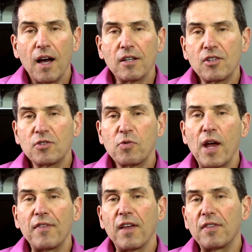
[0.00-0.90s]
I just
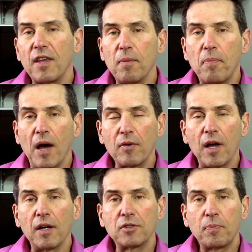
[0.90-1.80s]
read that the About
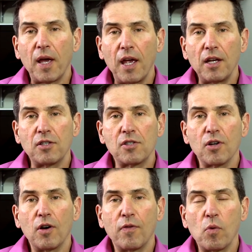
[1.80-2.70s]
Us page
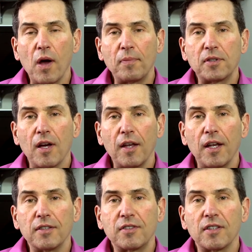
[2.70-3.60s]
of a website
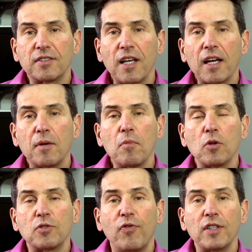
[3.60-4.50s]
is the second
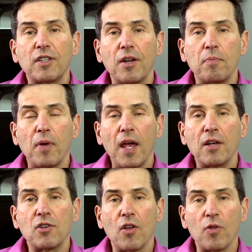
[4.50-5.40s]
most visited
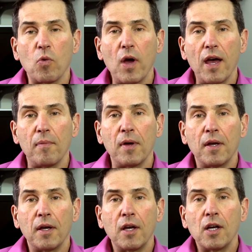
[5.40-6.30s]
page on the web.
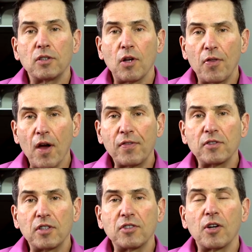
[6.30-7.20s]
So I thought
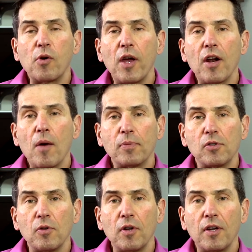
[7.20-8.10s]
this is a great
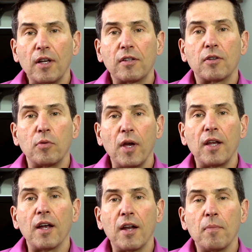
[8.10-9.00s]
opportunity to
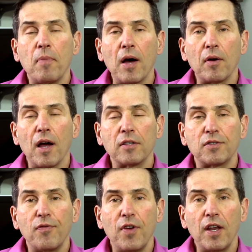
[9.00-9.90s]
create an About Us
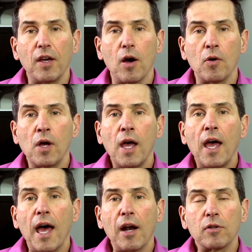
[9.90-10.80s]
video,
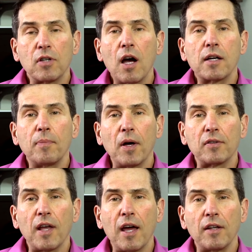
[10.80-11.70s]
and I'll talk
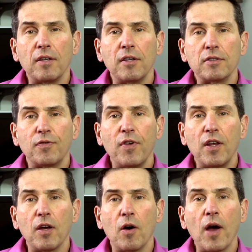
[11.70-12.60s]
about that in this
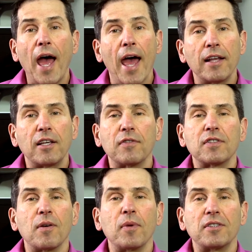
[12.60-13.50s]
video and give
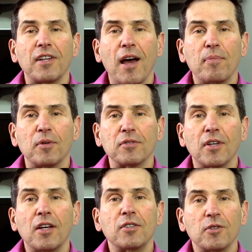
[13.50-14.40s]
some examples.
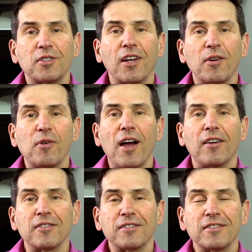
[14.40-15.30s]
So stick around.